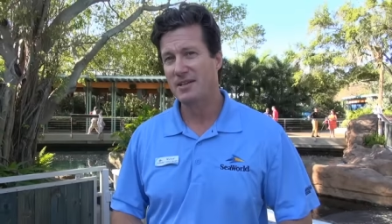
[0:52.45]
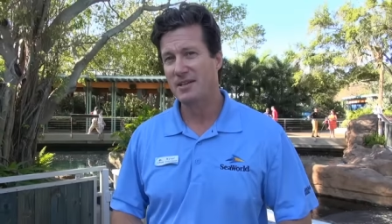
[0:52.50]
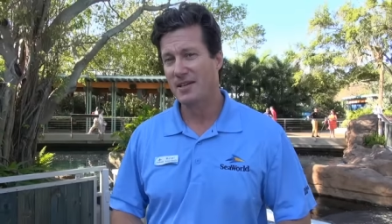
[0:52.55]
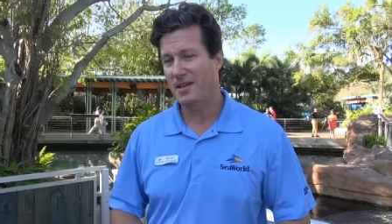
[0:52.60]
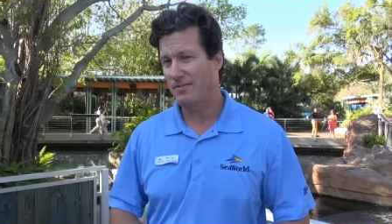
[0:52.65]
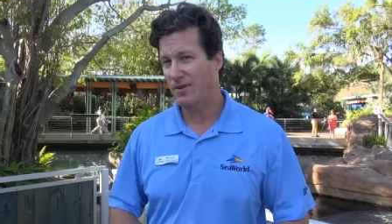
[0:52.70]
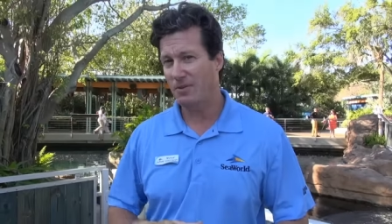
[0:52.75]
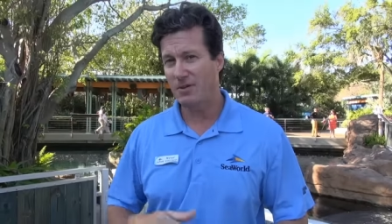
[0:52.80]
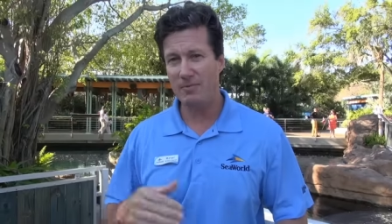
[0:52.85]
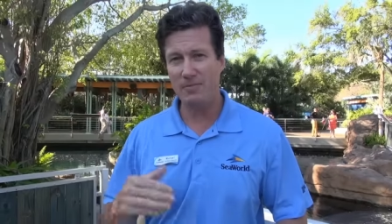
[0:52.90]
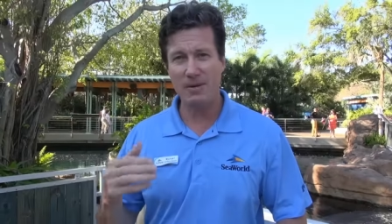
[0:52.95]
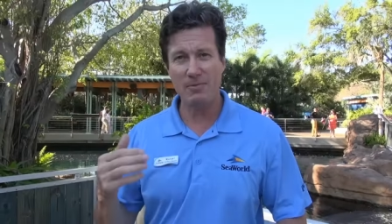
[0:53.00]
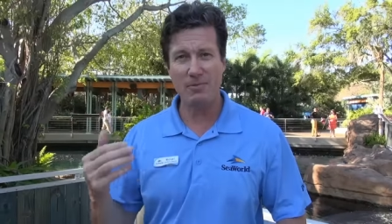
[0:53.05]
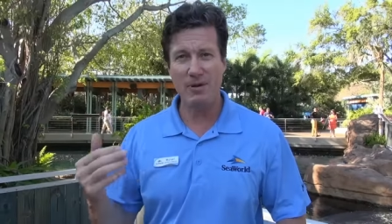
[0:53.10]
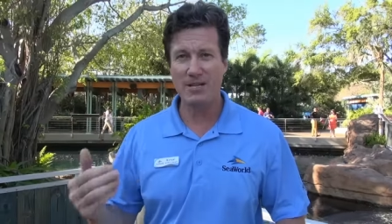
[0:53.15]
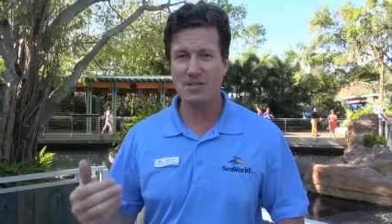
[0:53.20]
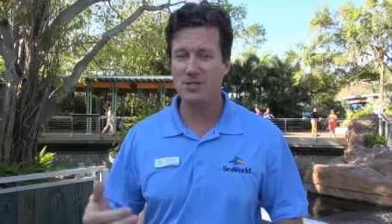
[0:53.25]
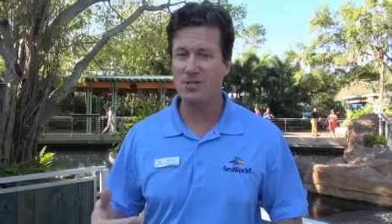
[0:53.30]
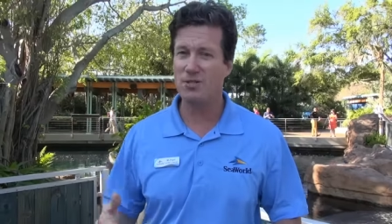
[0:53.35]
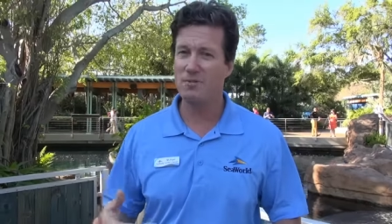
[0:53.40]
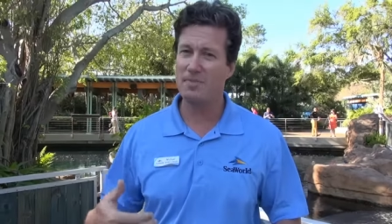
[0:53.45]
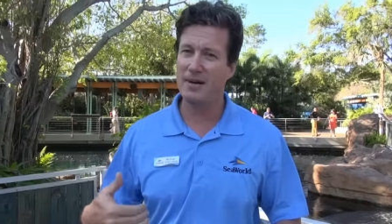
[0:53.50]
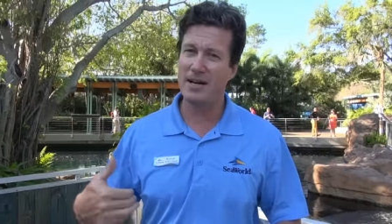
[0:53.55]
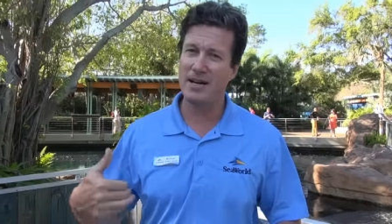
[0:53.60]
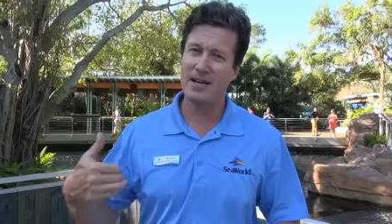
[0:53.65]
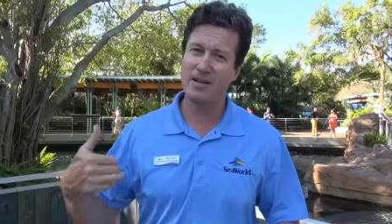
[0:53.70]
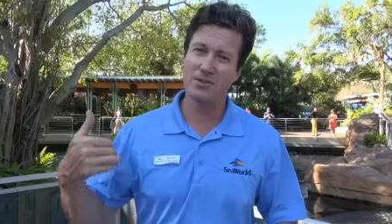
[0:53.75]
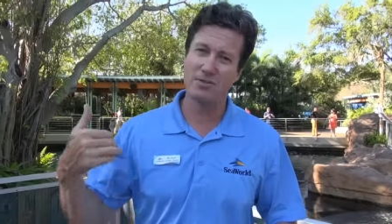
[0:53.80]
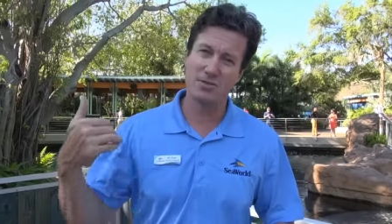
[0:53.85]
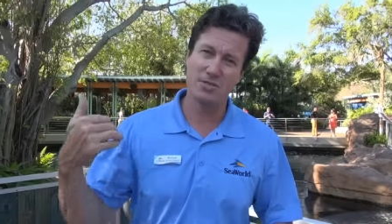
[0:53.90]
They've already been rescued by
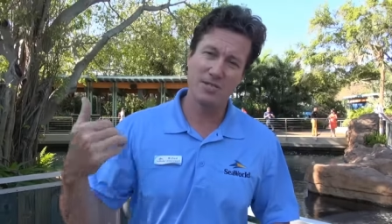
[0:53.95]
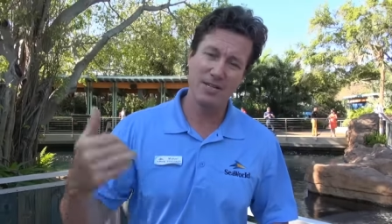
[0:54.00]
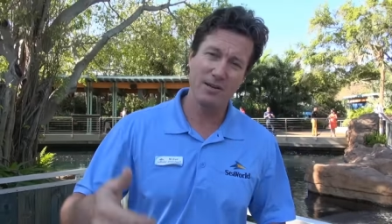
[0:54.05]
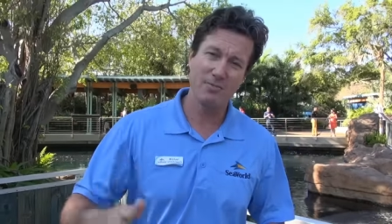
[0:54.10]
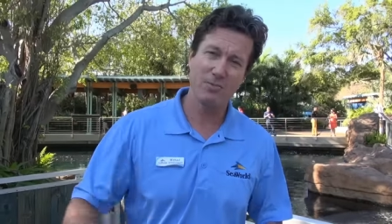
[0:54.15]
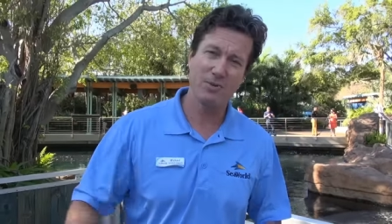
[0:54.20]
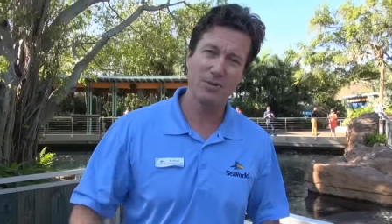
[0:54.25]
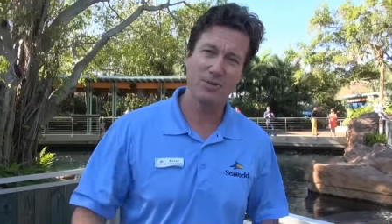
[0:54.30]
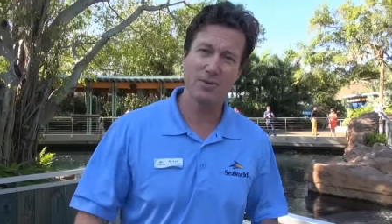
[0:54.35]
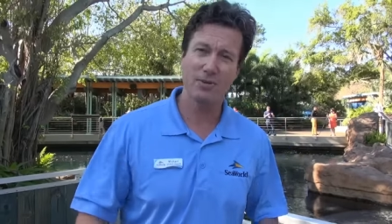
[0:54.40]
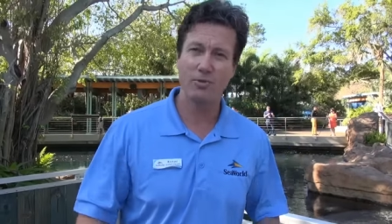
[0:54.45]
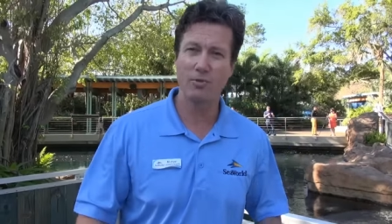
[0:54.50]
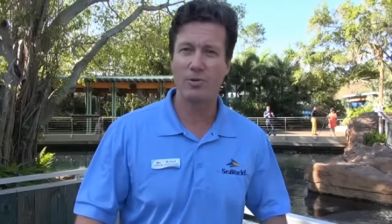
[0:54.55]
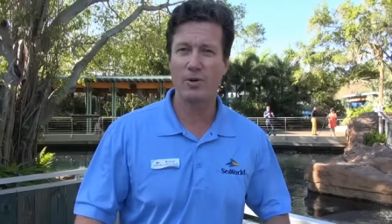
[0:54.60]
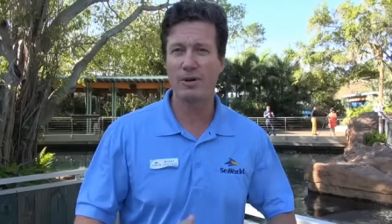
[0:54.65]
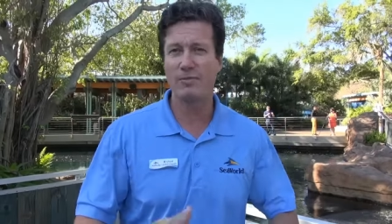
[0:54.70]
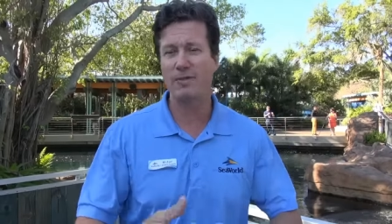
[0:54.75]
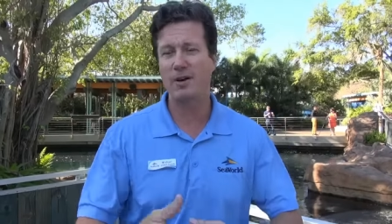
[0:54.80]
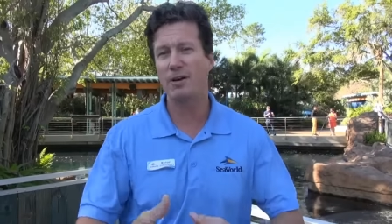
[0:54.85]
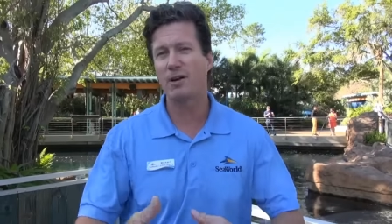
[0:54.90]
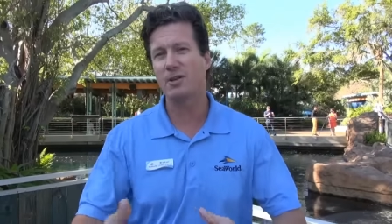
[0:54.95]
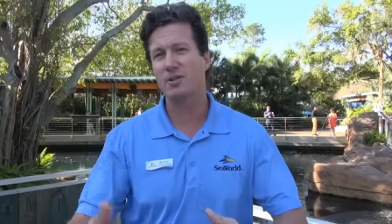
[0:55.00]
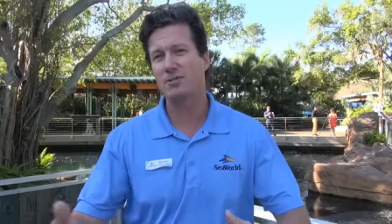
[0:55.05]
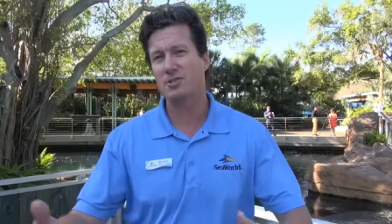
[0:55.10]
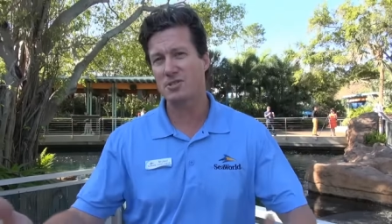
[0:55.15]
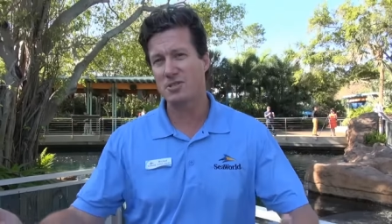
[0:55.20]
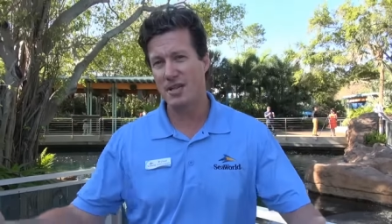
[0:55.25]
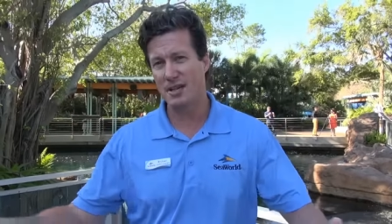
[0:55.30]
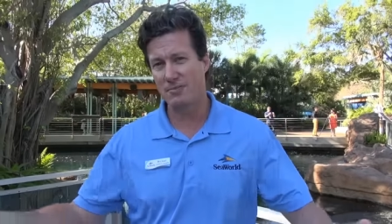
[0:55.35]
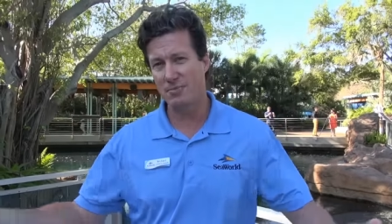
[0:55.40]
either SeaWorld or one of our other
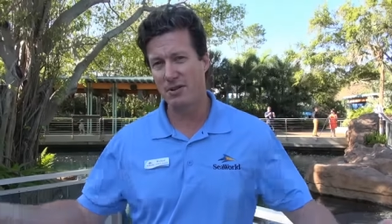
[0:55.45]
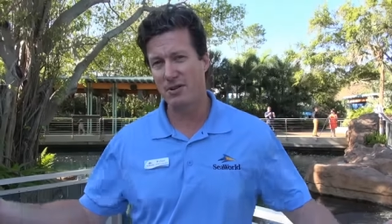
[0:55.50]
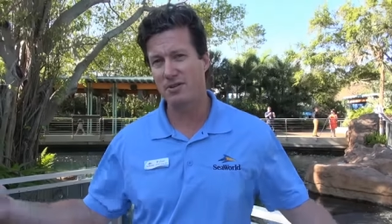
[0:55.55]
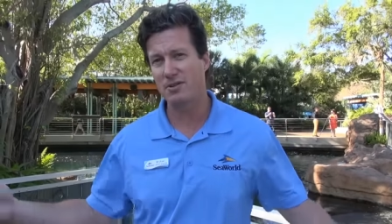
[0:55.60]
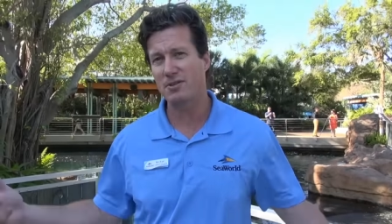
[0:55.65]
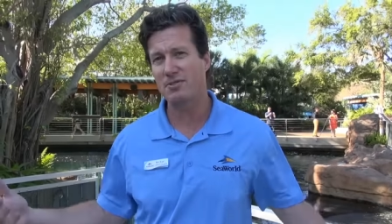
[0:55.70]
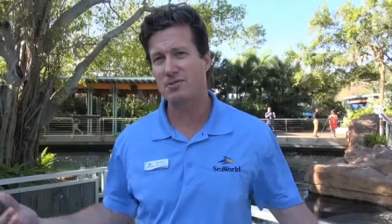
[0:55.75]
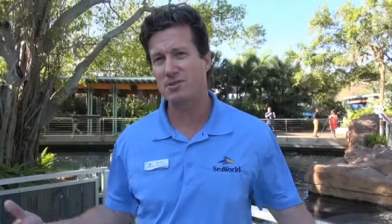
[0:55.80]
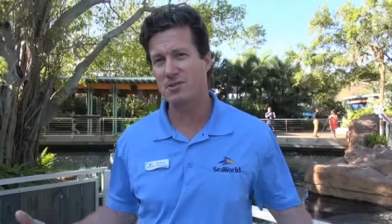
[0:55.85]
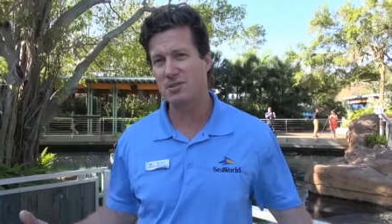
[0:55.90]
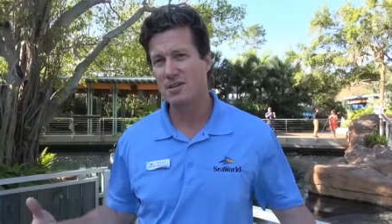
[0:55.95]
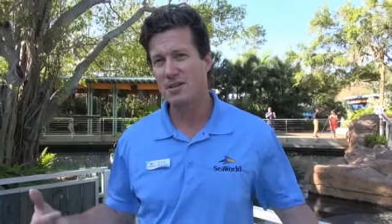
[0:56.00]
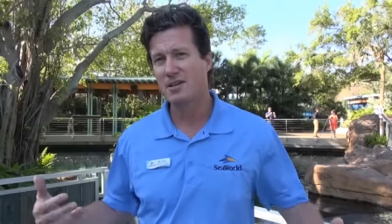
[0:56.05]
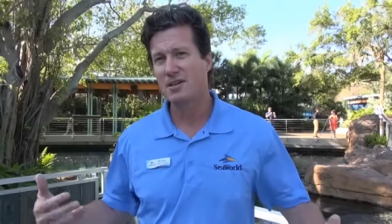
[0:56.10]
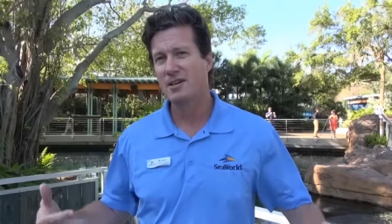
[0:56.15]
state partners,